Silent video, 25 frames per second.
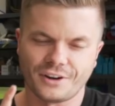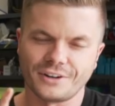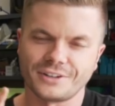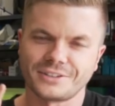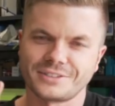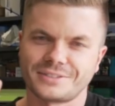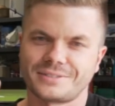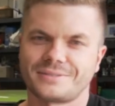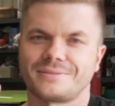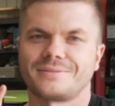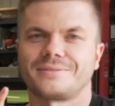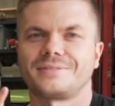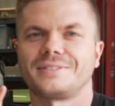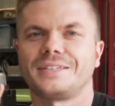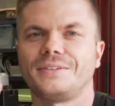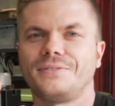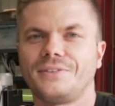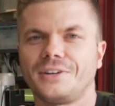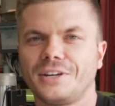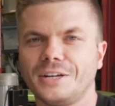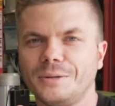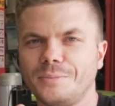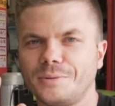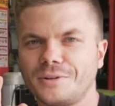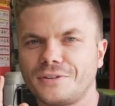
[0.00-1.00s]
Folks, if
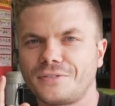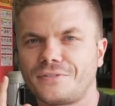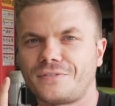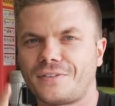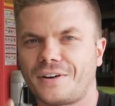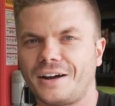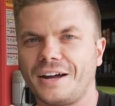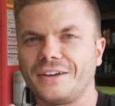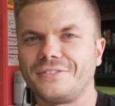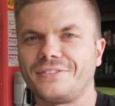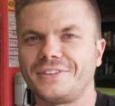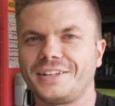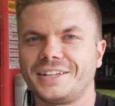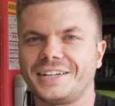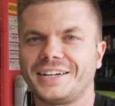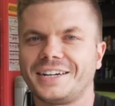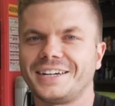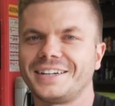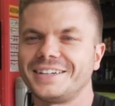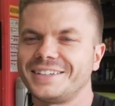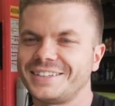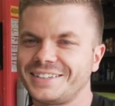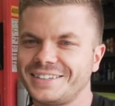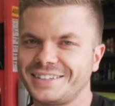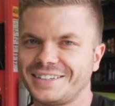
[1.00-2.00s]
you're going to put a 5
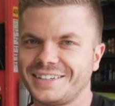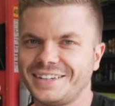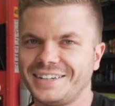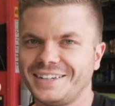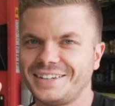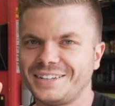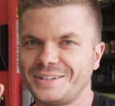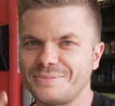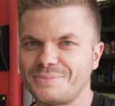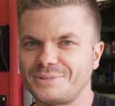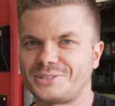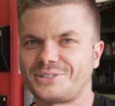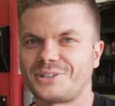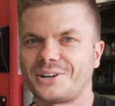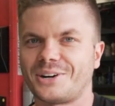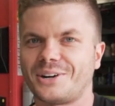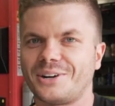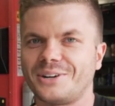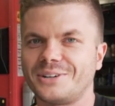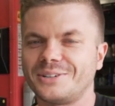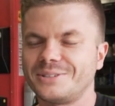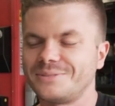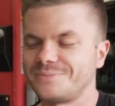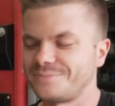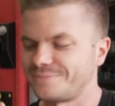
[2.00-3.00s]
litre into your
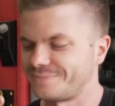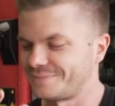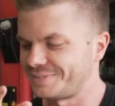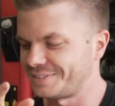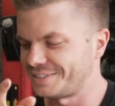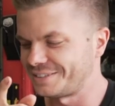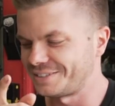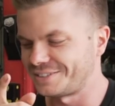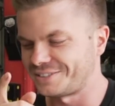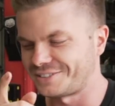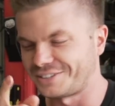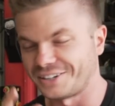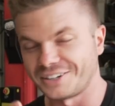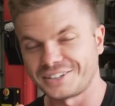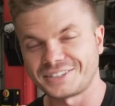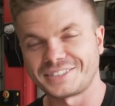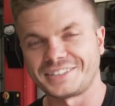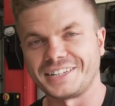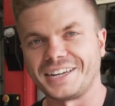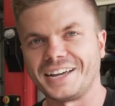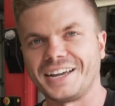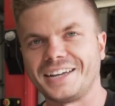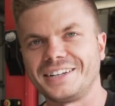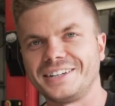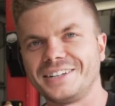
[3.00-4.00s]
Patrol, stock
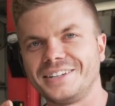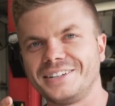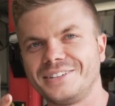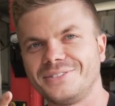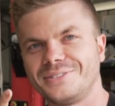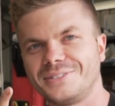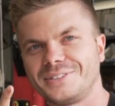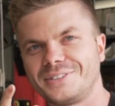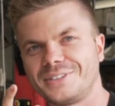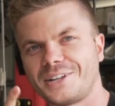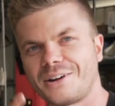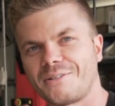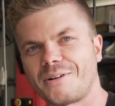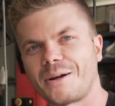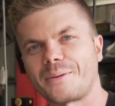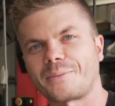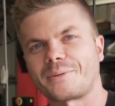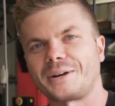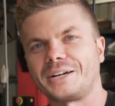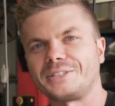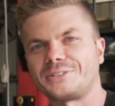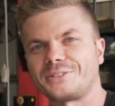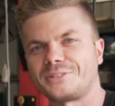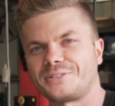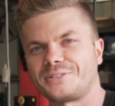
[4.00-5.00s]
standard with no upgrades